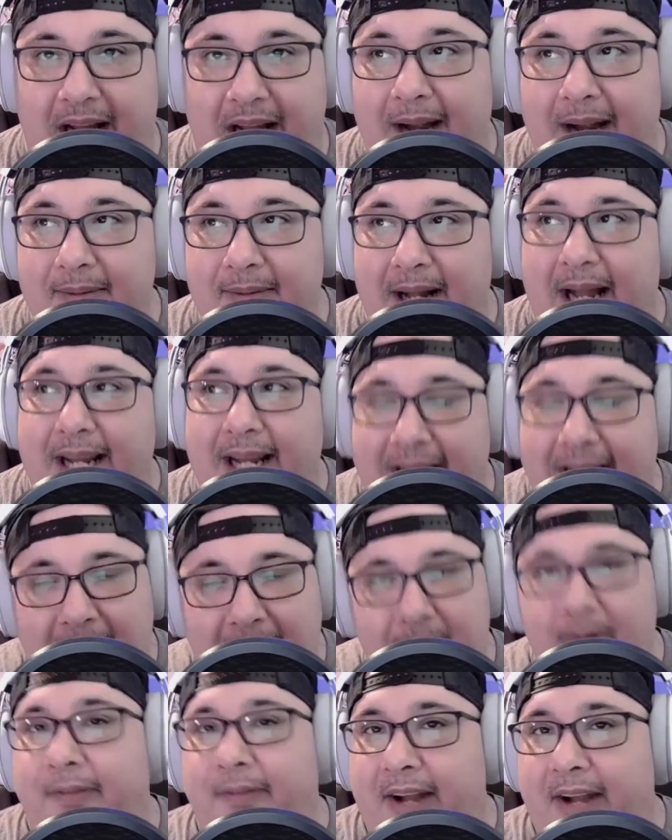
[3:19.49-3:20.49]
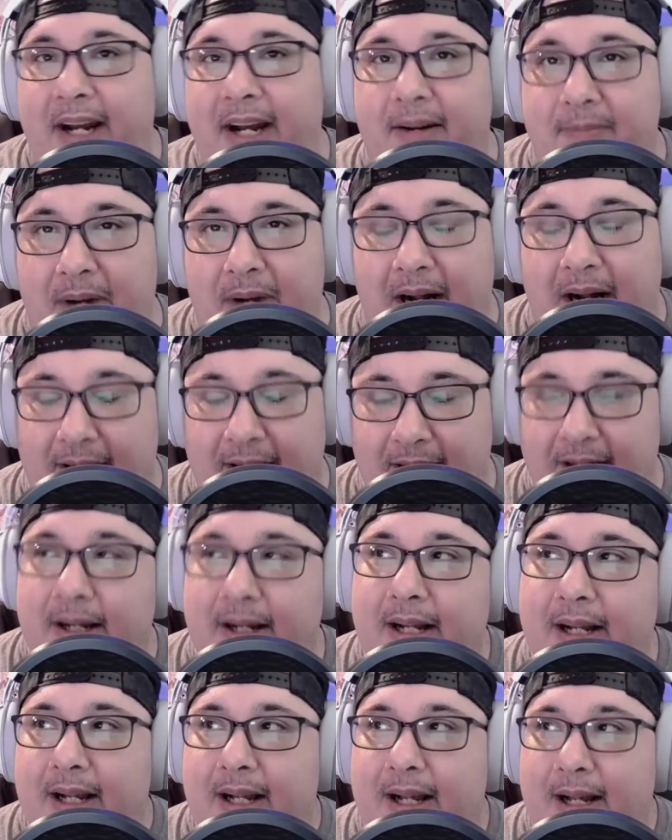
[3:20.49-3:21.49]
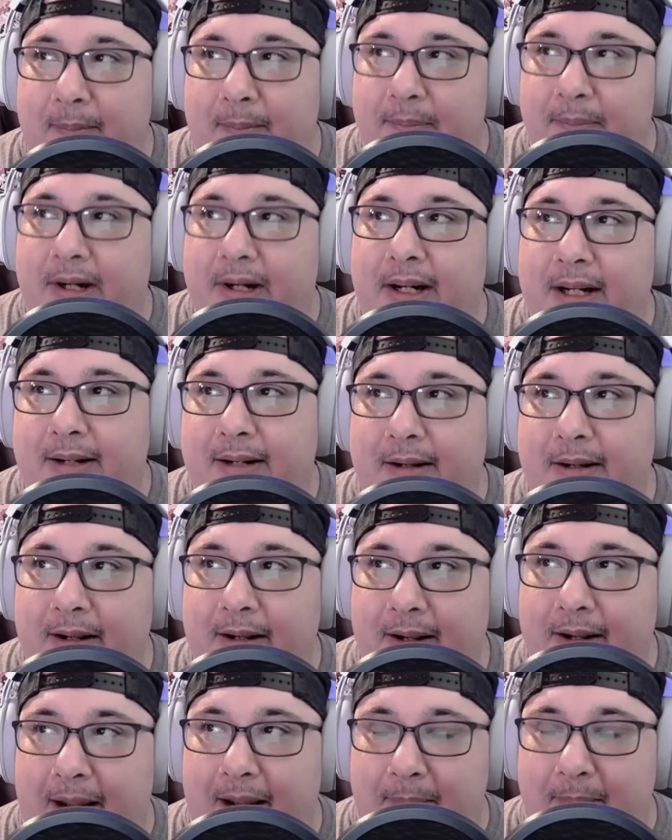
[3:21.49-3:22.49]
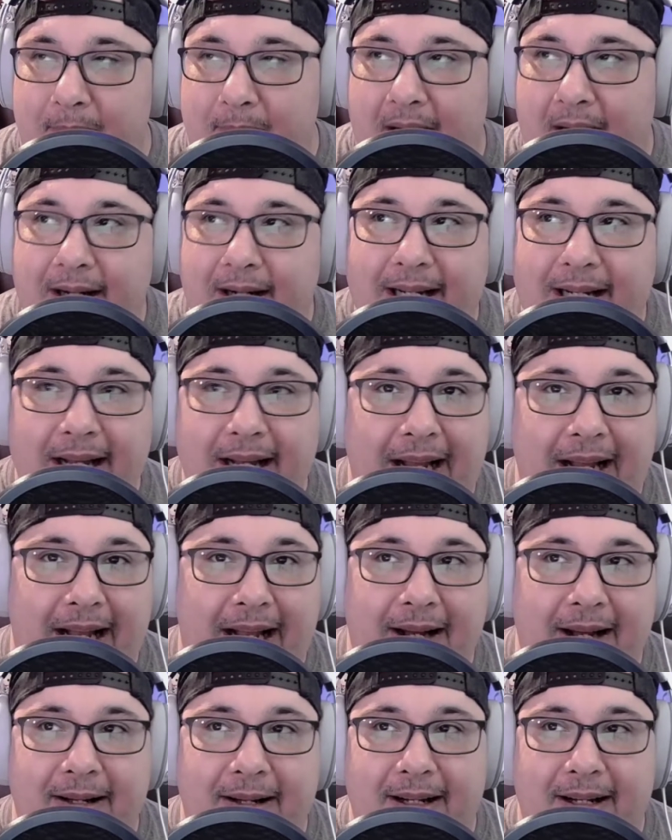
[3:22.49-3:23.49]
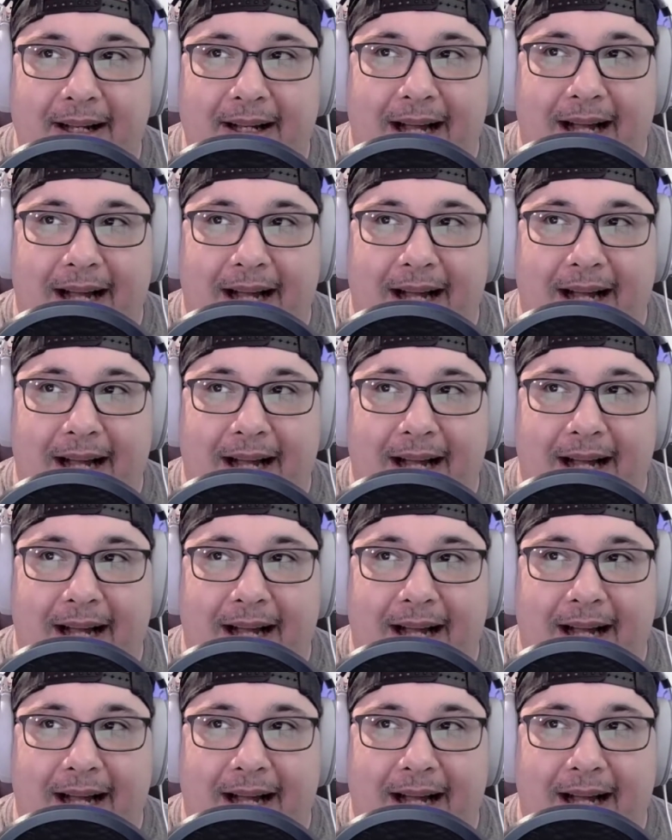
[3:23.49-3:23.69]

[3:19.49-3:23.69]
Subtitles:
I am a fan of manga, but manga and